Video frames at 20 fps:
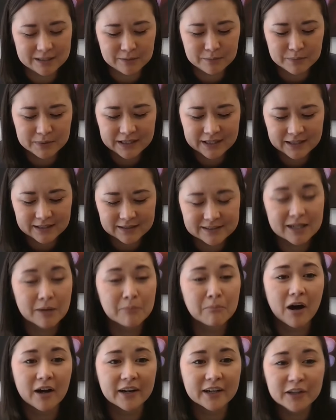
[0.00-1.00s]
to be some
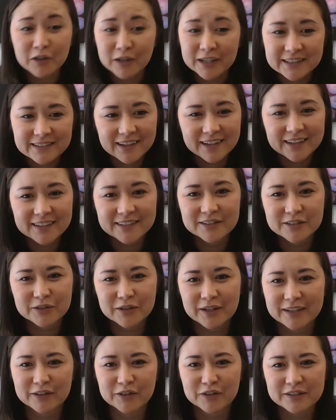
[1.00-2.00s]
monitoring done to
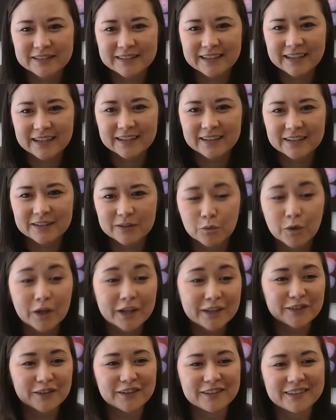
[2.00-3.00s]
understand
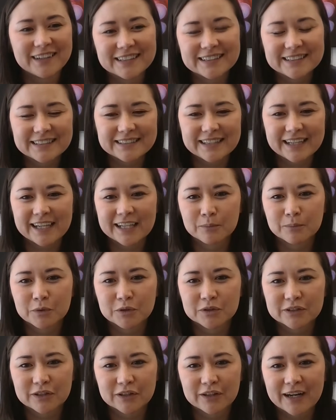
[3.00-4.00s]
whether or not these
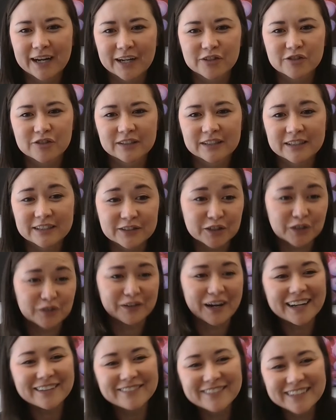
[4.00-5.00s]
animals are actually
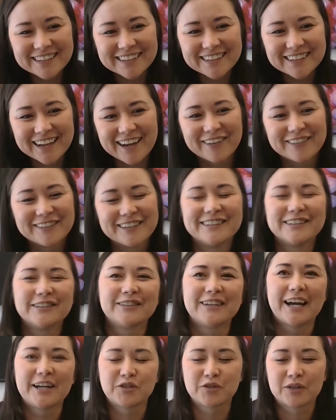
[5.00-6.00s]
surviving out in their
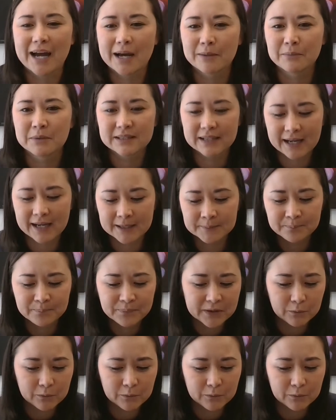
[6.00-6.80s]
natural habitat.